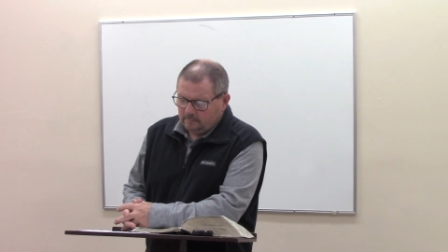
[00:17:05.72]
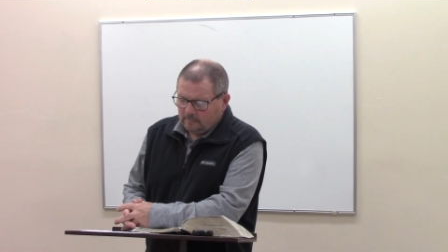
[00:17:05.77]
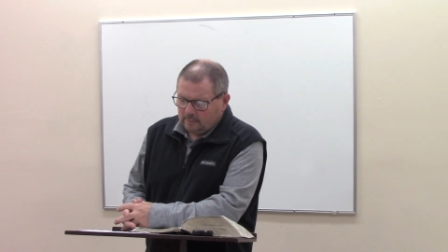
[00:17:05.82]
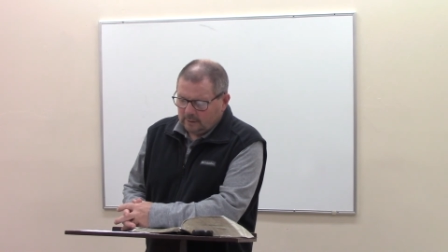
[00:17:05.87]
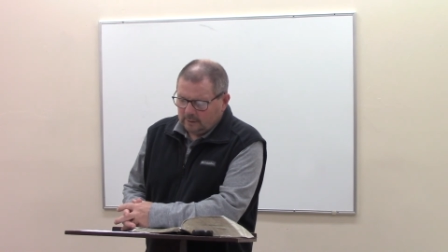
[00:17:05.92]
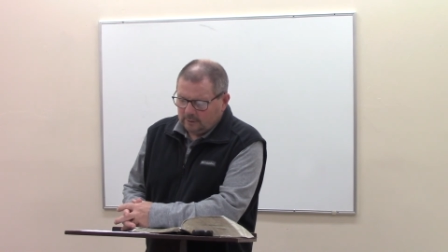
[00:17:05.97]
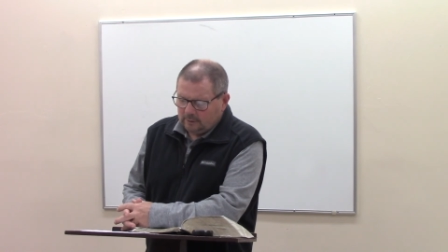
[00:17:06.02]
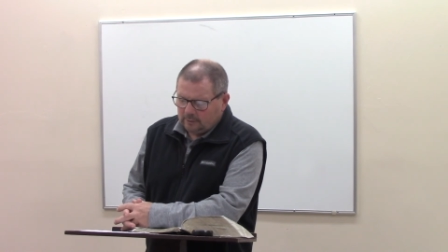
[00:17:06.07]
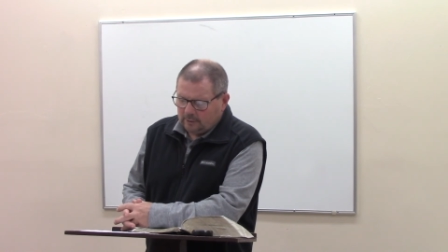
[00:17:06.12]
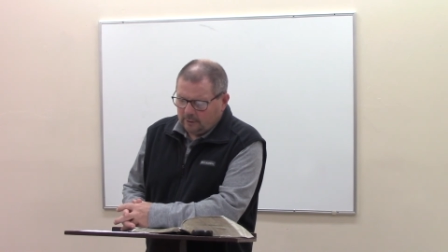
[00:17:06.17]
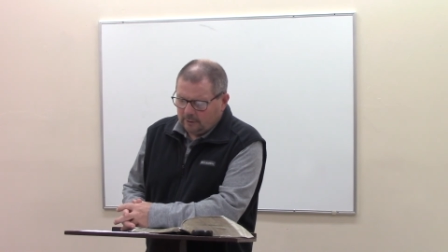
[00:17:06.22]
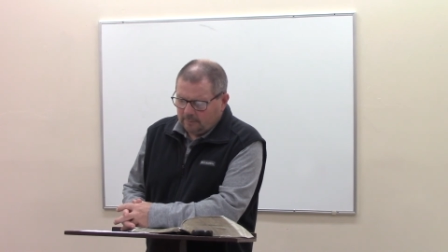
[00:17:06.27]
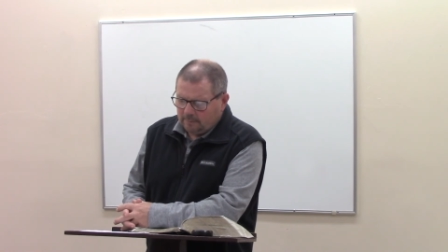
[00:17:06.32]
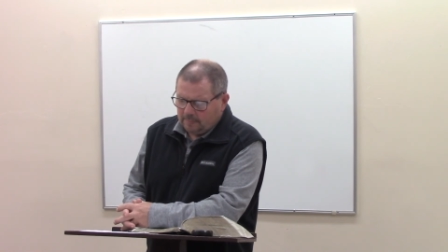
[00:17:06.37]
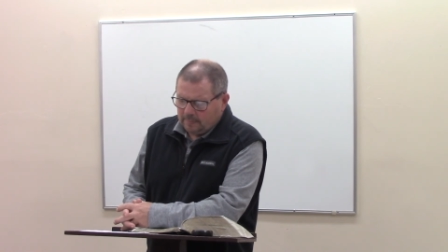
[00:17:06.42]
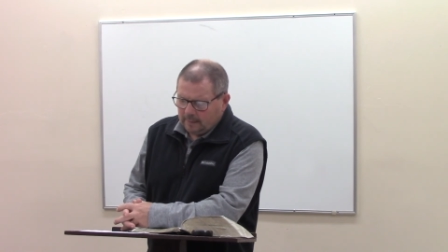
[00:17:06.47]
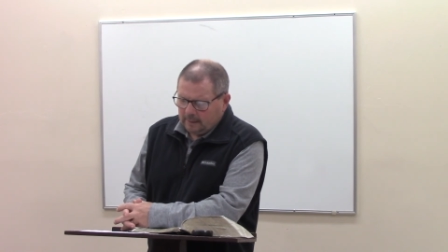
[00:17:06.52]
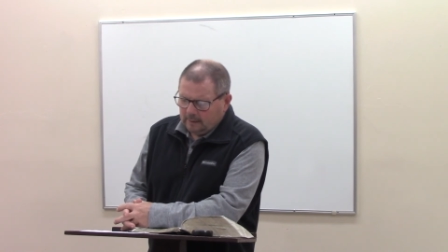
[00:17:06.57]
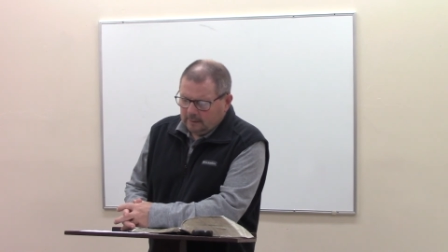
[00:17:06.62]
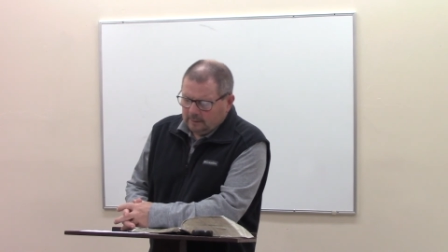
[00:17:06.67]
You
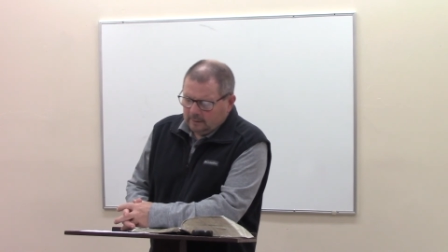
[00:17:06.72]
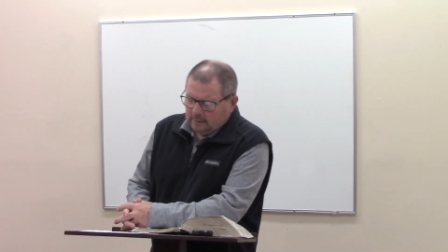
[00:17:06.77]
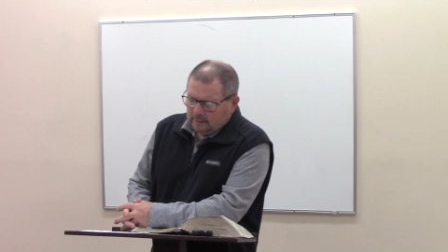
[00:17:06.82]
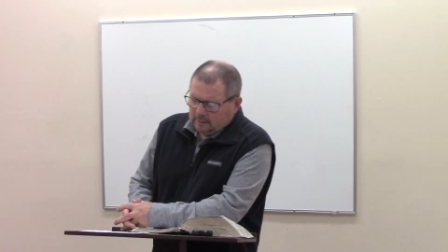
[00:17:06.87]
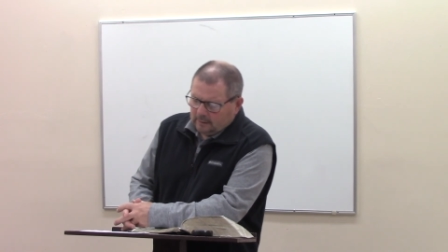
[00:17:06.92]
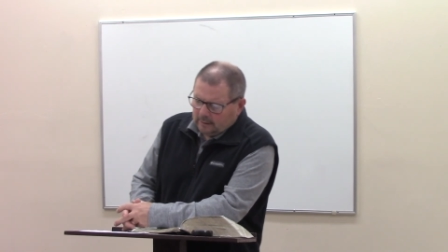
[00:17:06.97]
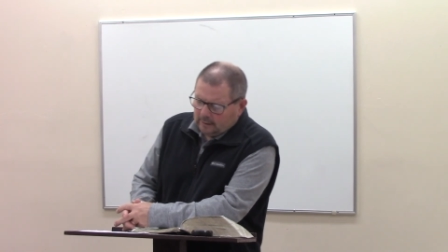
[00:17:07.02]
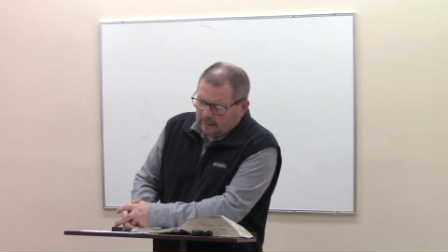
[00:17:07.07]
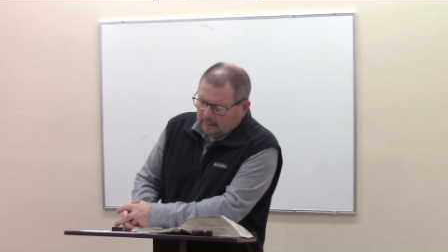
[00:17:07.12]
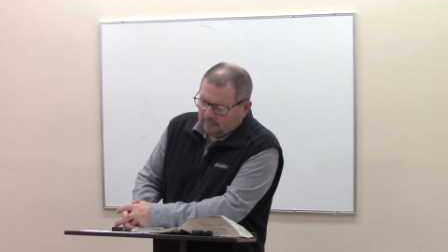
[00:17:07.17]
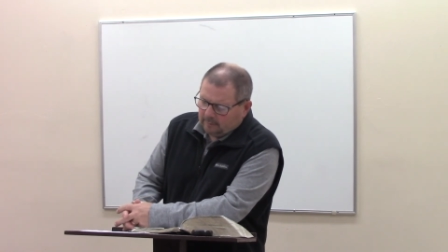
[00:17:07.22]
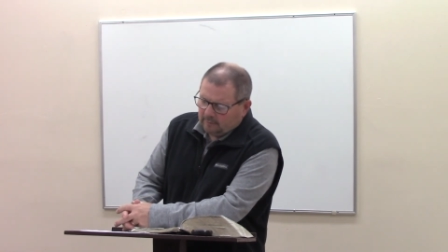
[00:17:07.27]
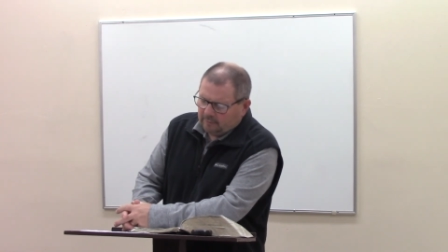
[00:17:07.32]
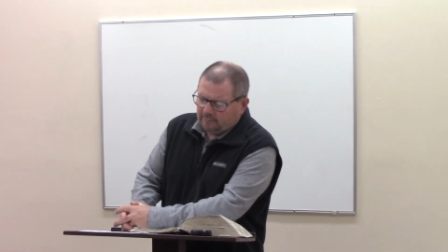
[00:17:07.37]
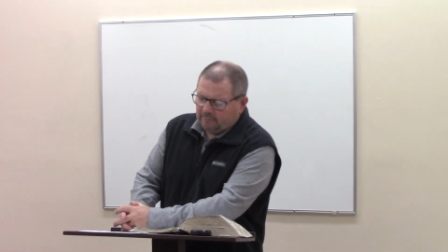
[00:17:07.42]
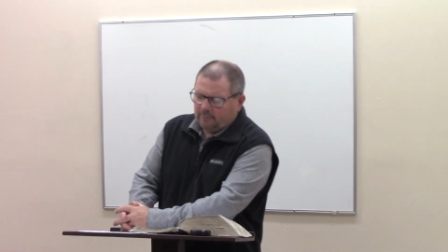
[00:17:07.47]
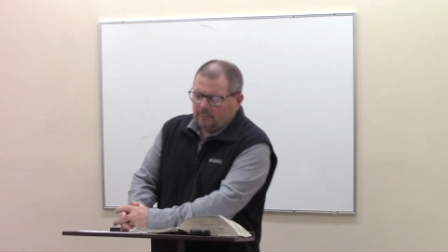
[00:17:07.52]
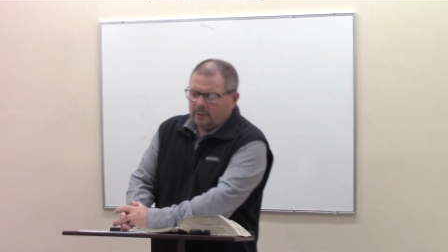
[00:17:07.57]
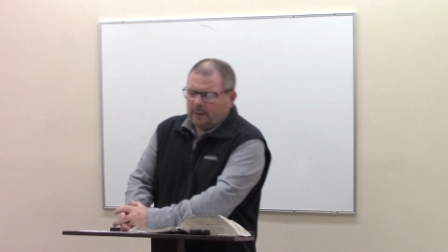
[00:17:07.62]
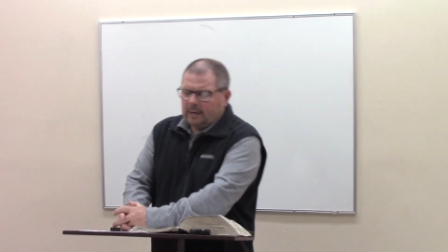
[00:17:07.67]
know, uh,
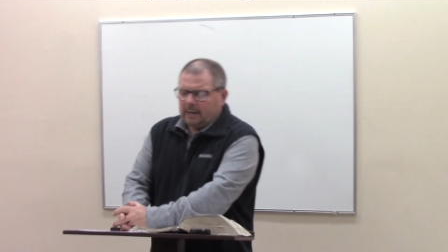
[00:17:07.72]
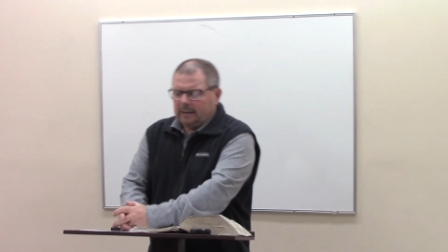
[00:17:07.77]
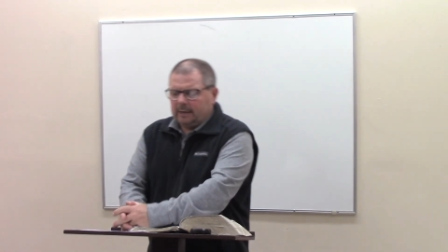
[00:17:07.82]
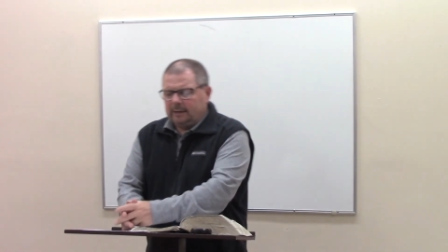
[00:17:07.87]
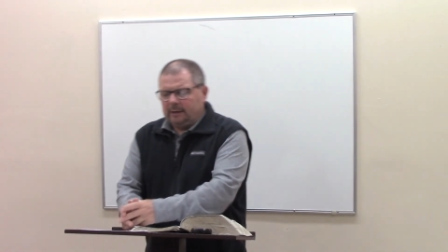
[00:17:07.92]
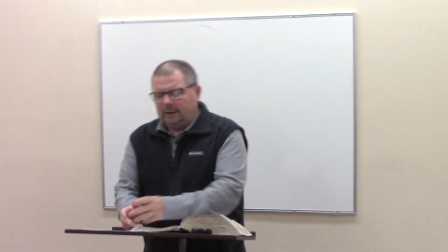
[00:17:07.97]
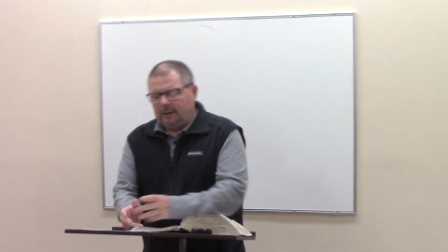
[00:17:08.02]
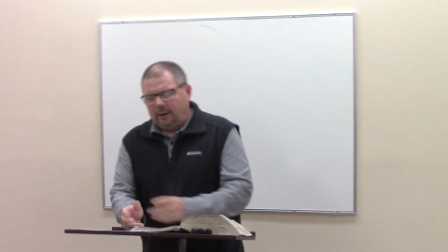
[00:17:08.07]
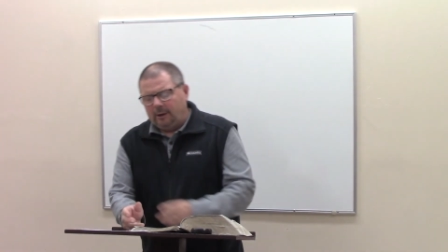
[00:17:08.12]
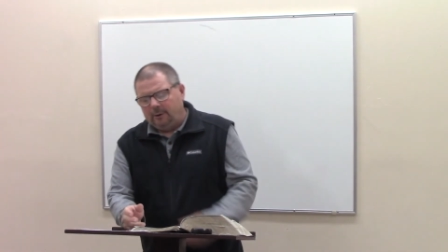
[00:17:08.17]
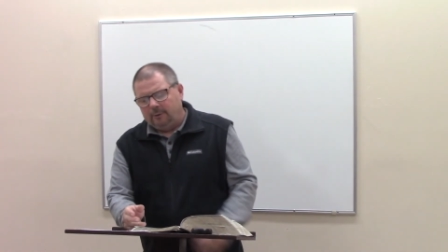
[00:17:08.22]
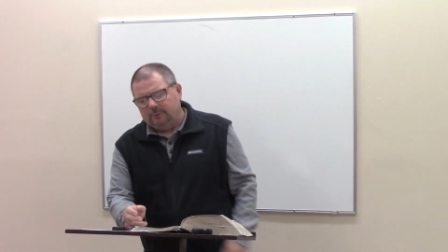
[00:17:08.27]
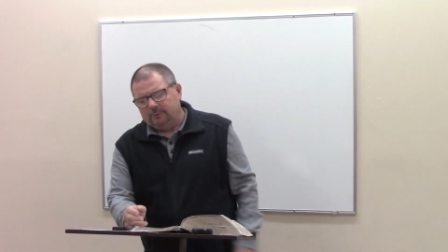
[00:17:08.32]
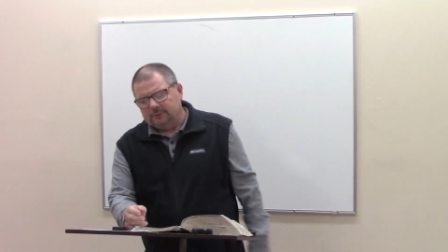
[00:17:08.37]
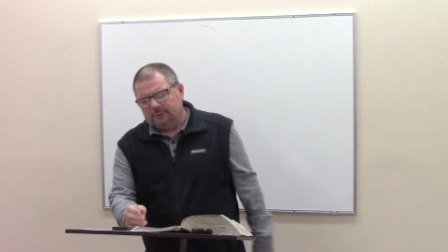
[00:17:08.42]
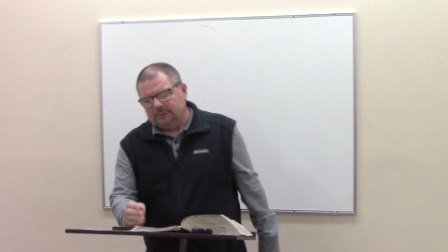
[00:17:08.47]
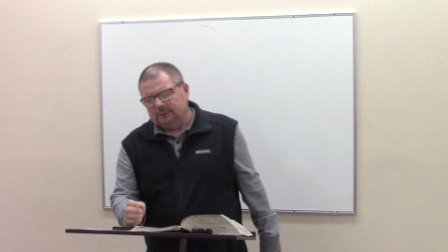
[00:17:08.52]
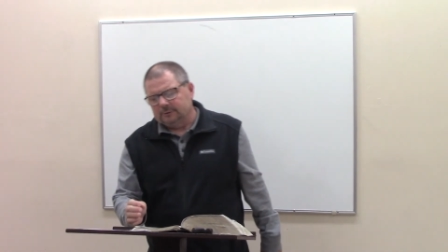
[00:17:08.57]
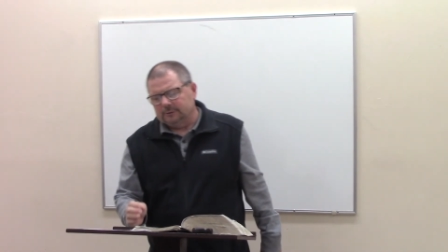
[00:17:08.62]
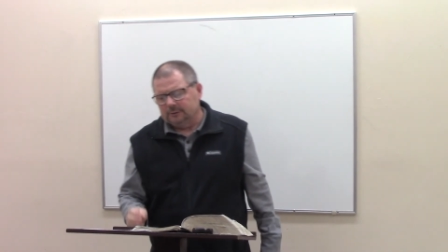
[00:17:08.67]
before I
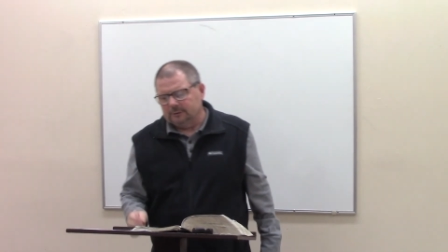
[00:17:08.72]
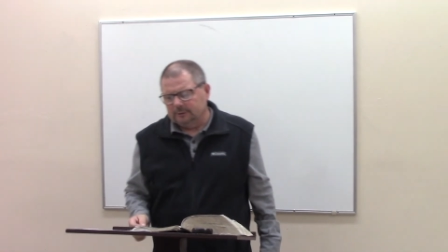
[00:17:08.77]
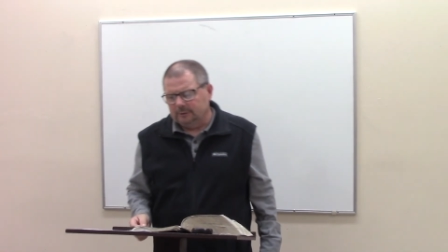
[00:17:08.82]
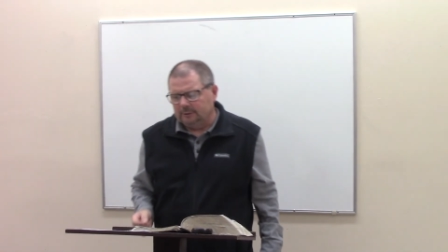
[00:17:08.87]
close, there's a,